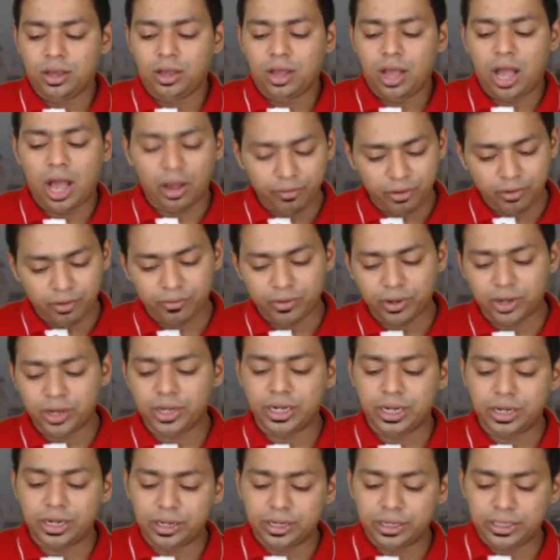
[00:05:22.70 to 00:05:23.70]
However,
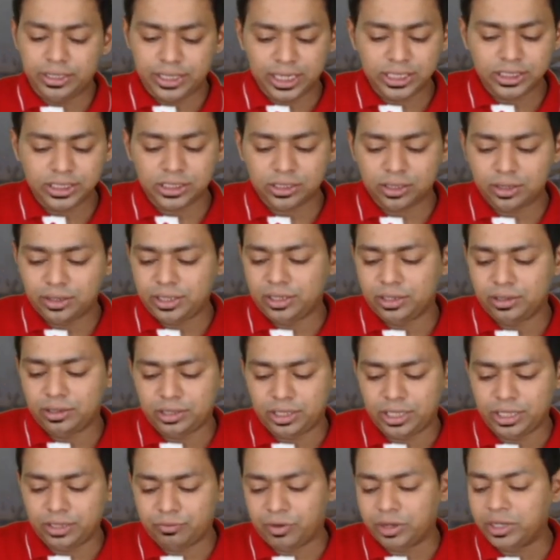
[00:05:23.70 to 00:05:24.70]
yes,
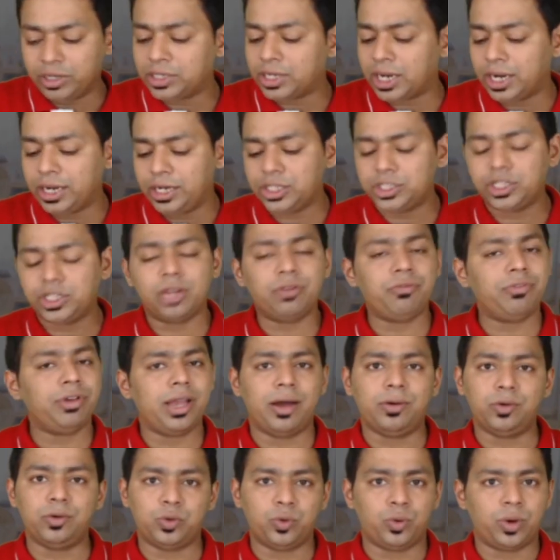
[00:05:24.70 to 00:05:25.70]
the one condition we
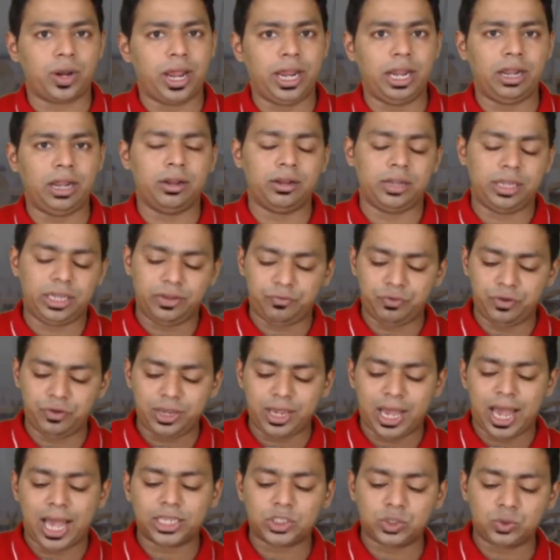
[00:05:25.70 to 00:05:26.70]
have to write, if
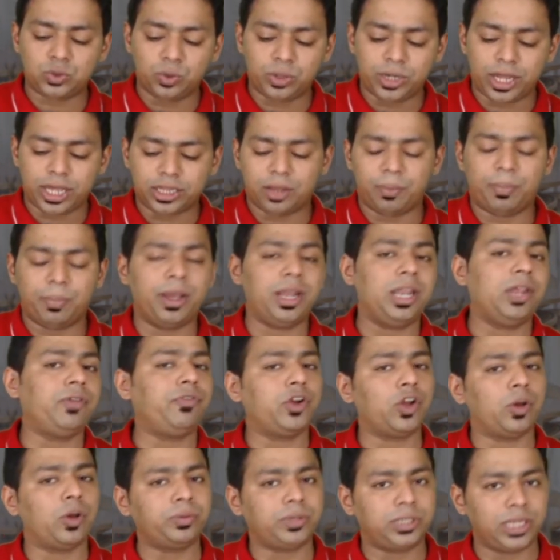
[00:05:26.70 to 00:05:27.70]
he has to take the
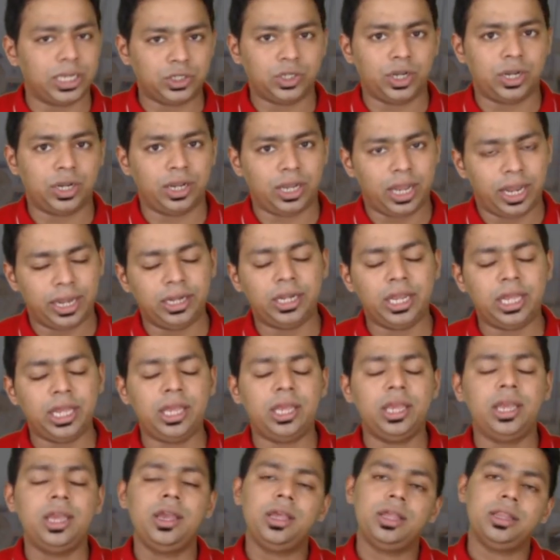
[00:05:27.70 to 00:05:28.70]
benefit of section
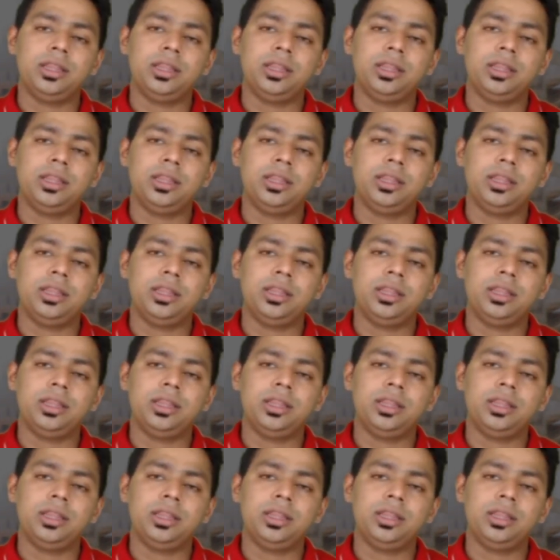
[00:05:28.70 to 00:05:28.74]
90,